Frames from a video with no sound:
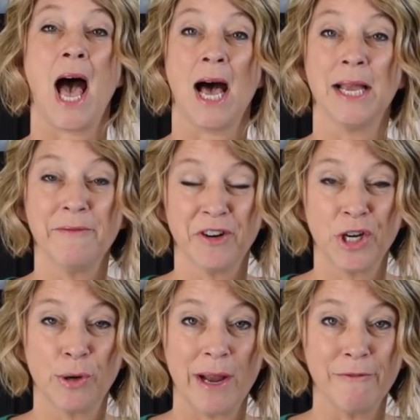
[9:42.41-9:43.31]
I am very
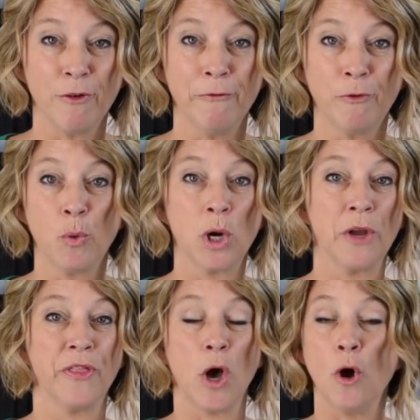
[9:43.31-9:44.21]
grateful
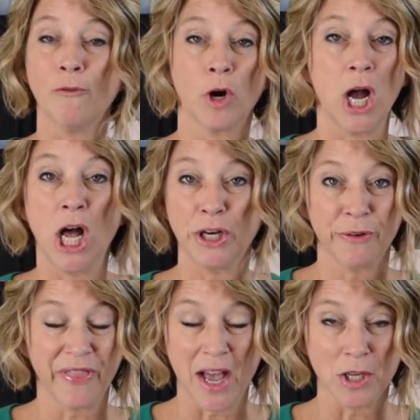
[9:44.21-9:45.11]
for the over
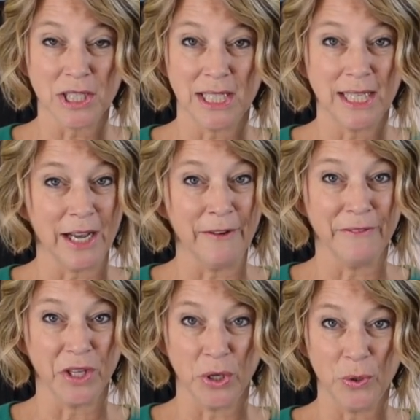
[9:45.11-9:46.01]
100,000
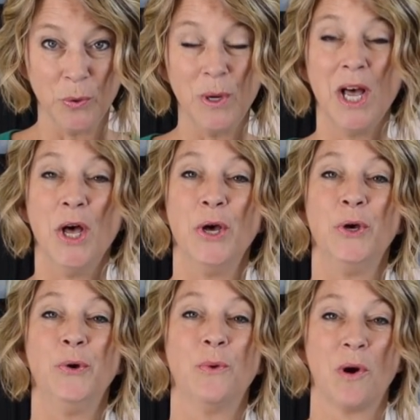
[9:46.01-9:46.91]
of you
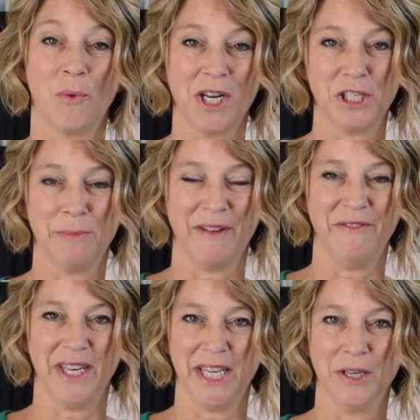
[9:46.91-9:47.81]
who are watching my
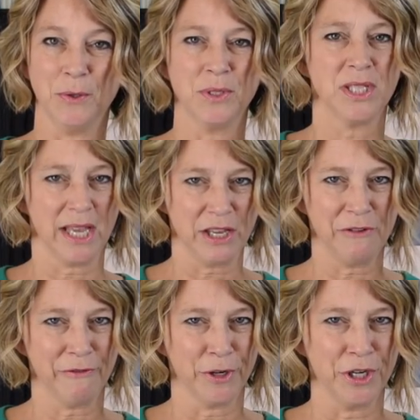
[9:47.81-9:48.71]
videos. Thank you
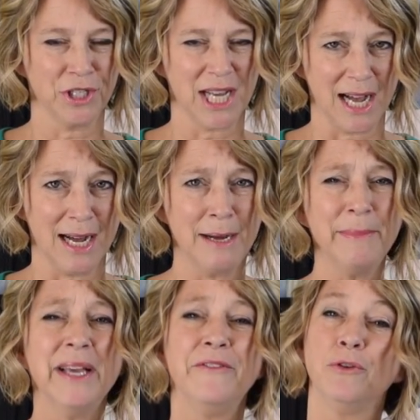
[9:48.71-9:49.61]
for your time.
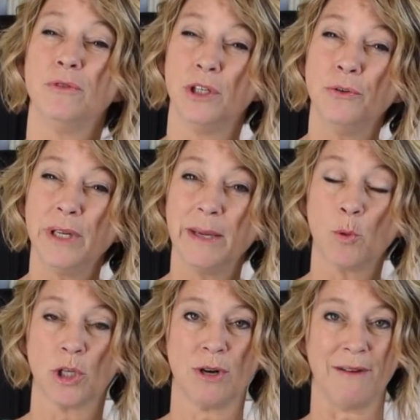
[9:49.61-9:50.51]
If you do need
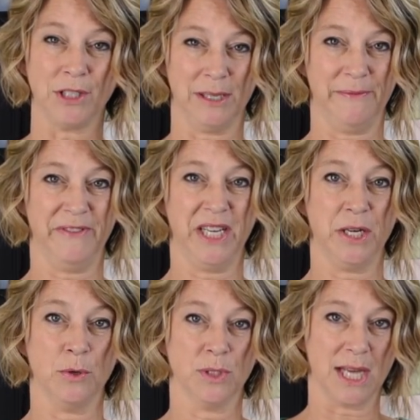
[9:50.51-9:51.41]
more travel tip
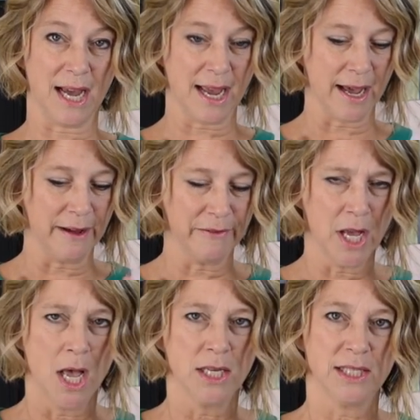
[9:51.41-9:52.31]
videos, I have
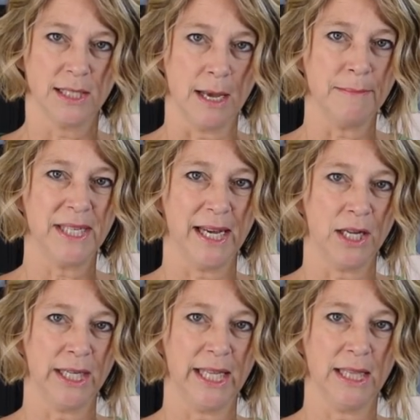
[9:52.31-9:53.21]
some
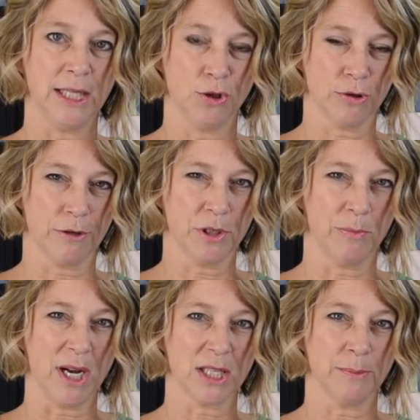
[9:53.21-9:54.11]
down in the description
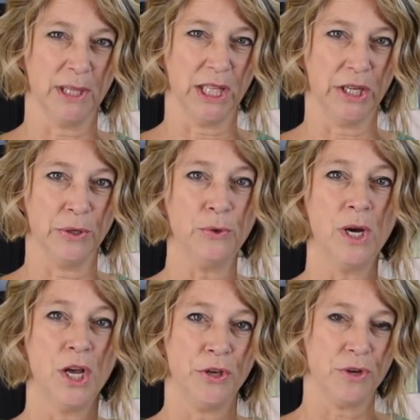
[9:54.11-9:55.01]
box below.
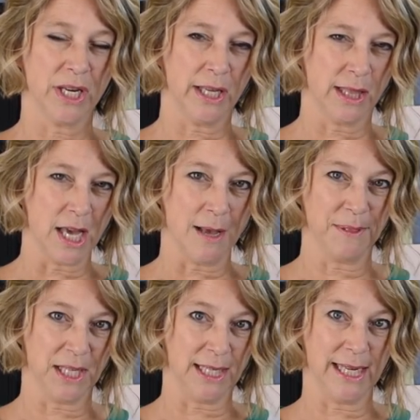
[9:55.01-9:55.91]
You can hit the
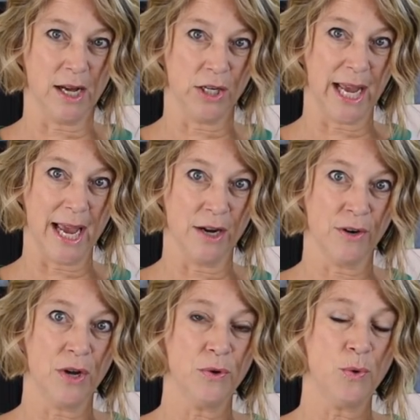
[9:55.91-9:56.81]
upside down
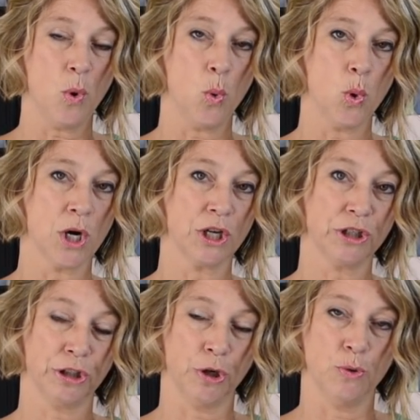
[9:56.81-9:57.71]
arrow or
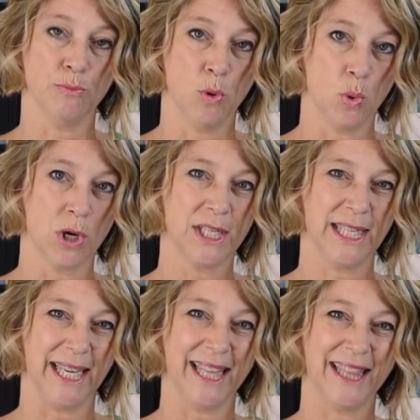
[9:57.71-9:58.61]
show more to
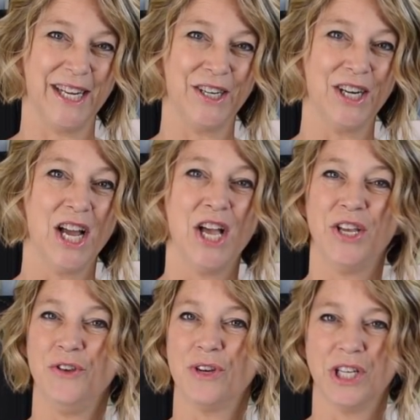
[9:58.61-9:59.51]
get there.
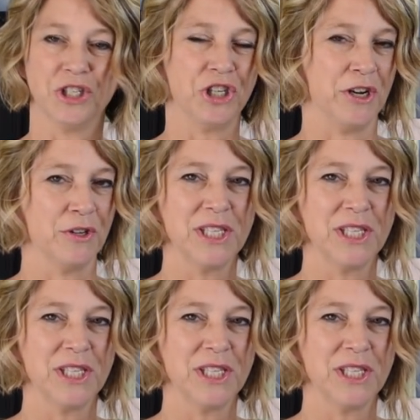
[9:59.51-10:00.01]
You can share